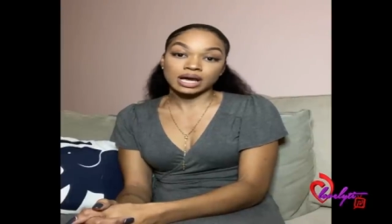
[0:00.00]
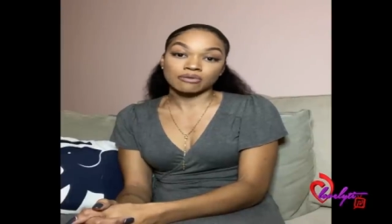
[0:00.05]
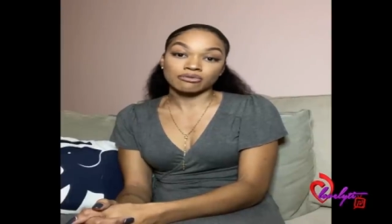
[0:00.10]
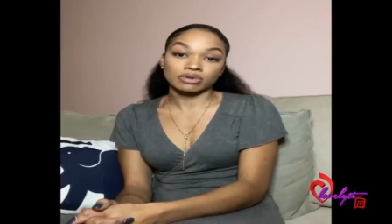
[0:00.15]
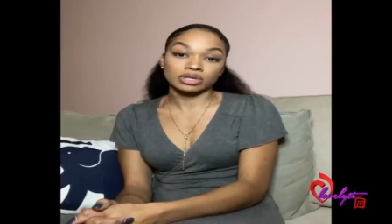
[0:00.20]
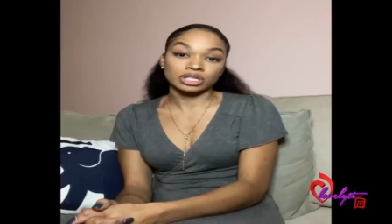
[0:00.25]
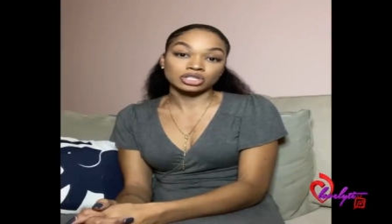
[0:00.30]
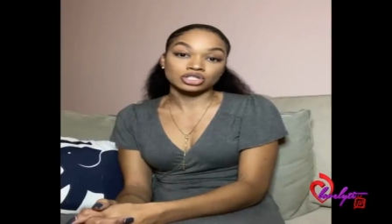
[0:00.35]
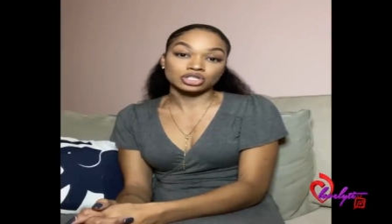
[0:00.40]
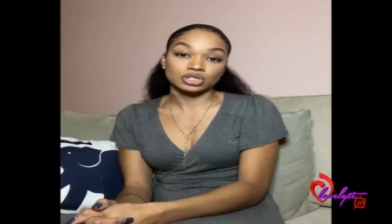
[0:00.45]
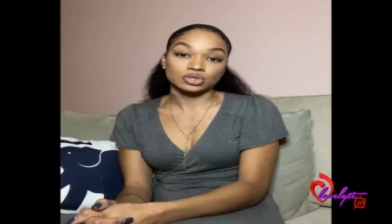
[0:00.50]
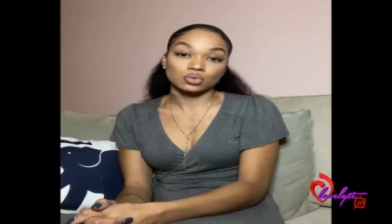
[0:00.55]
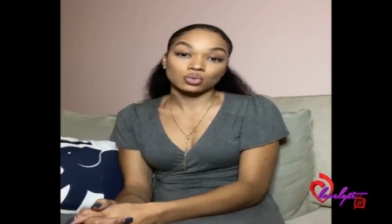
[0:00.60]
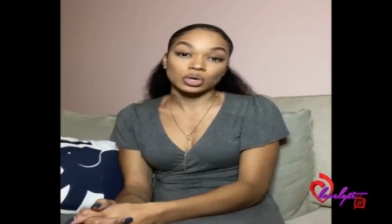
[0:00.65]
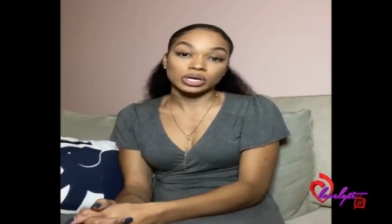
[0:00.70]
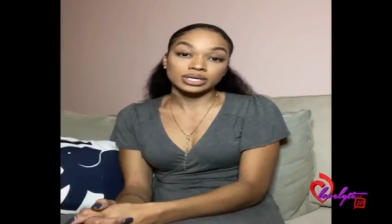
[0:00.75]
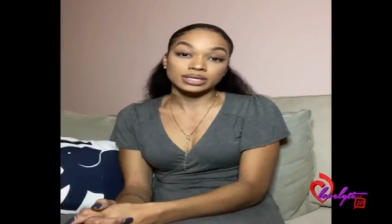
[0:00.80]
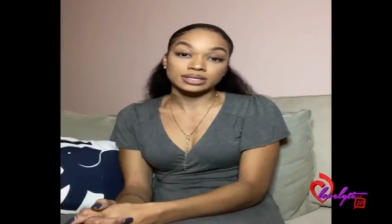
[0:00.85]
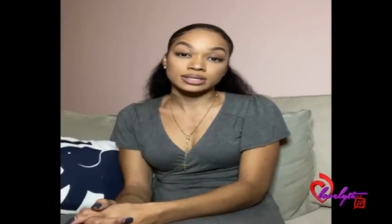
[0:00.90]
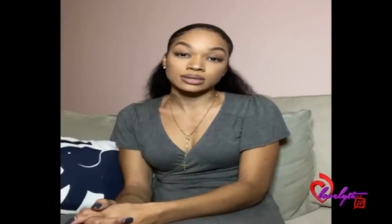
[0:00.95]

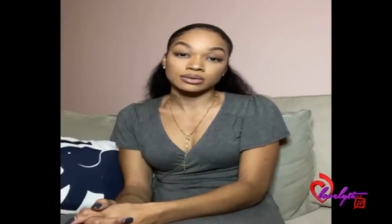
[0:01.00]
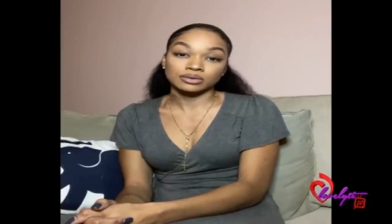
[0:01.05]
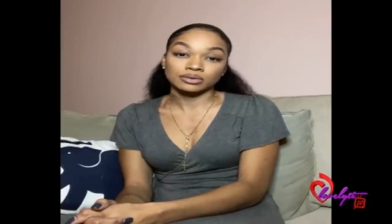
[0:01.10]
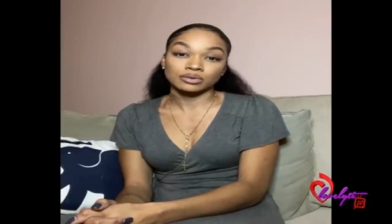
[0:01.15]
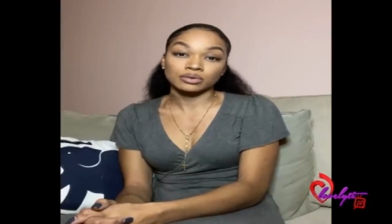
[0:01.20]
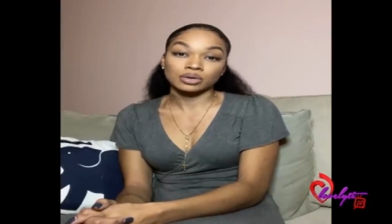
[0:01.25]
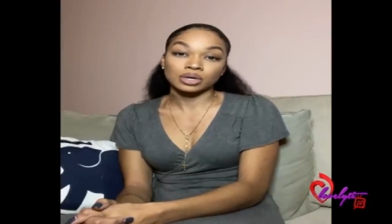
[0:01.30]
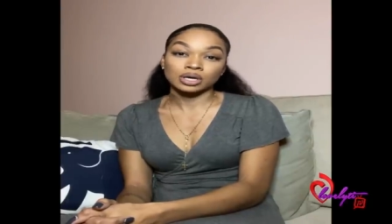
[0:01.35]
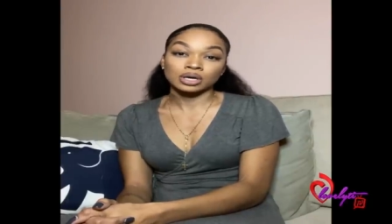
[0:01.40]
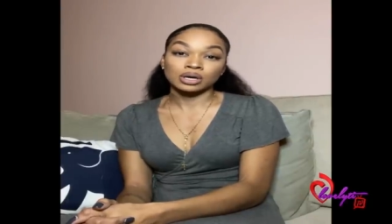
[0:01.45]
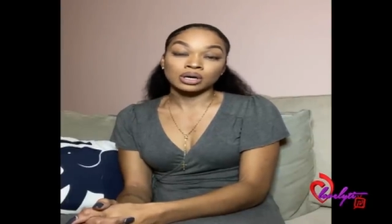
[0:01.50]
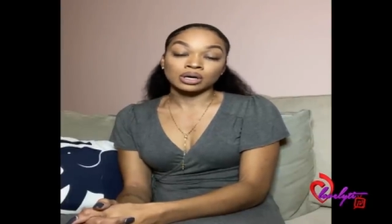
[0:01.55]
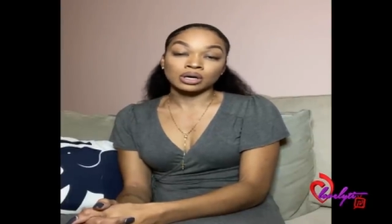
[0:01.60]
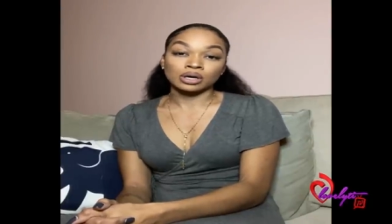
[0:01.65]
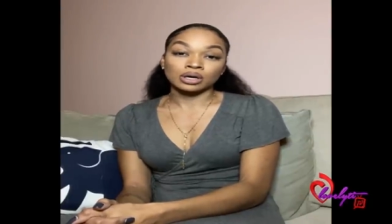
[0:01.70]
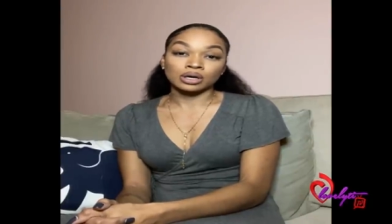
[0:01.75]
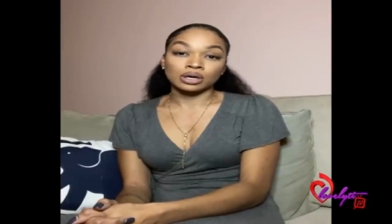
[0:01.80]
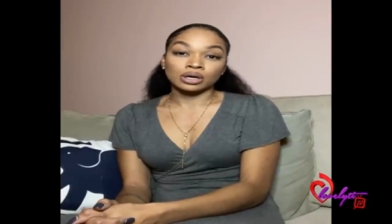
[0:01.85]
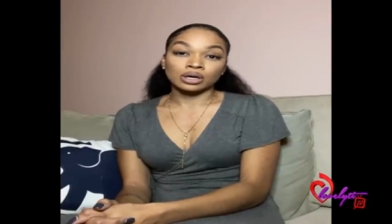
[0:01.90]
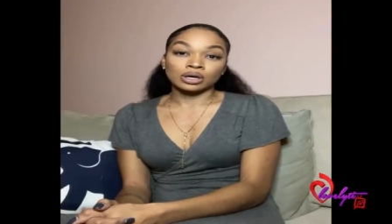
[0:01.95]

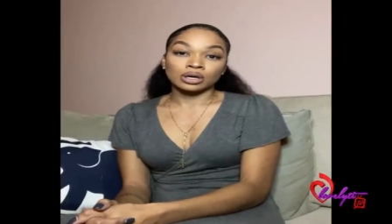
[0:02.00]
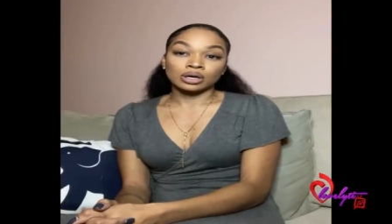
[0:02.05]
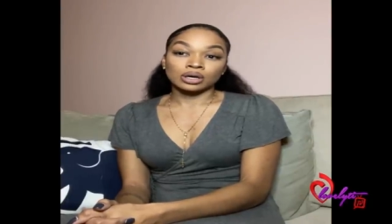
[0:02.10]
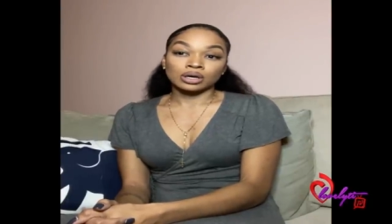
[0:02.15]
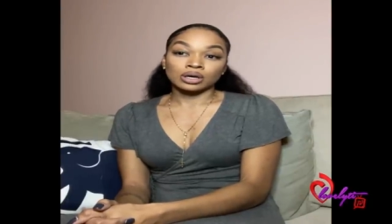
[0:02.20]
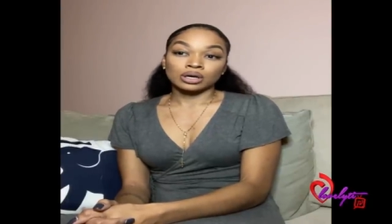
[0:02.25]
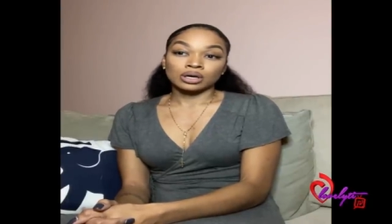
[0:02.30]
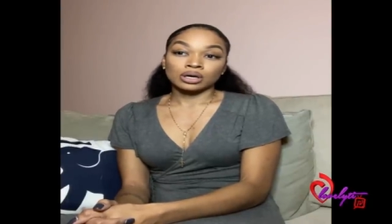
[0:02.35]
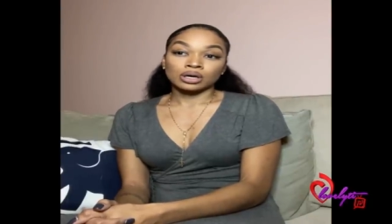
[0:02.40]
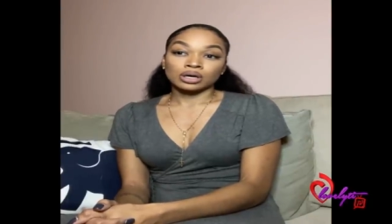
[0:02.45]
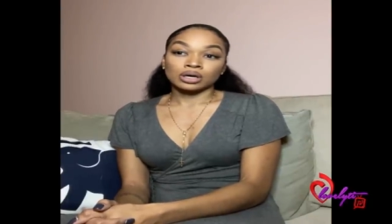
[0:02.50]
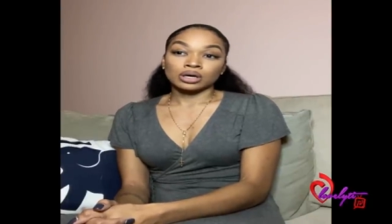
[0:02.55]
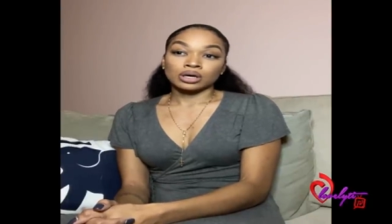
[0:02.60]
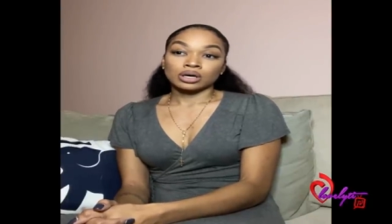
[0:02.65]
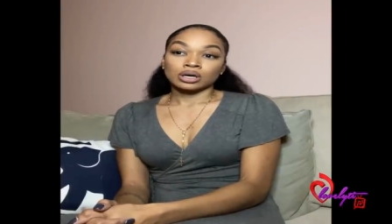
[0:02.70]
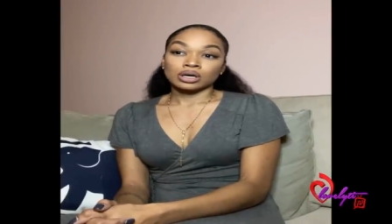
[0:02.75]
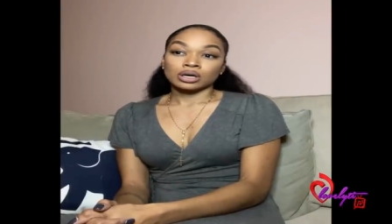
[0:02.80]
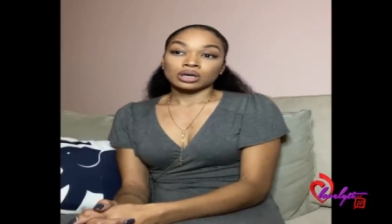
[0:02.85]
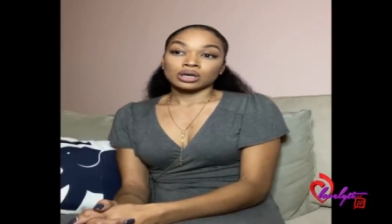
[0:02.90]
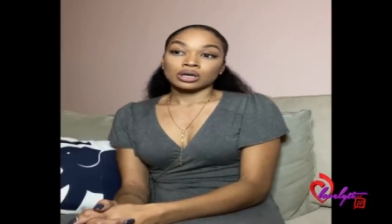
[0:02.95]

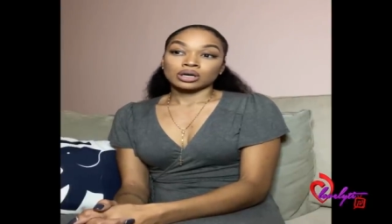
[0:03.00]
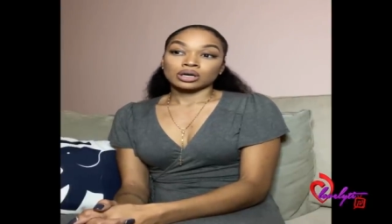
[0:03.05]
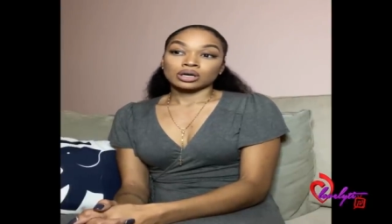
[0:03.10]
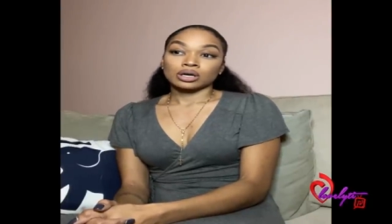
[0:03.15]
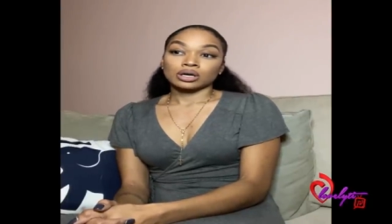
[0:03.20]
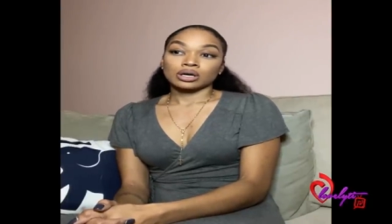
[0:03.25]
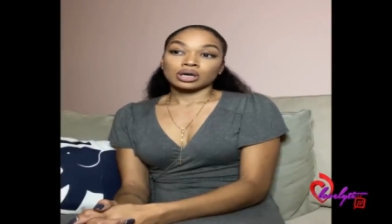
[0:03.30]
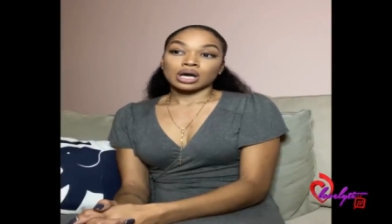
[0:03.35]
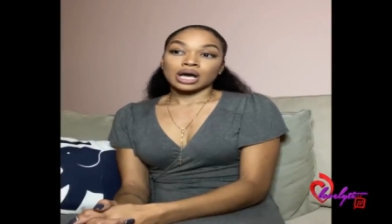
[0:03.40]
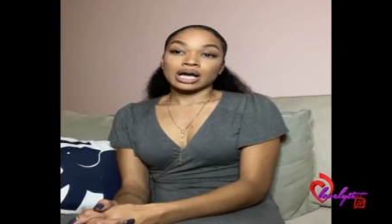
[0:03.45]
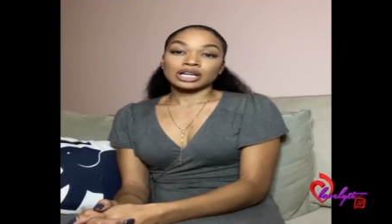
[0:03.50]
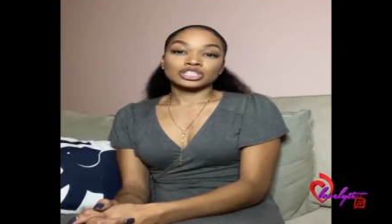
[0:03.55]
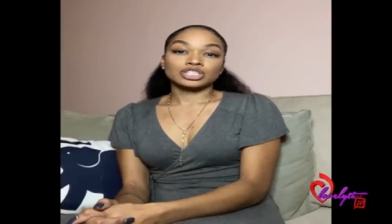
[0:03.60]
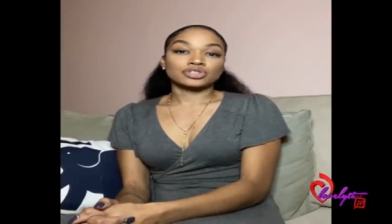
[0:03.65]
I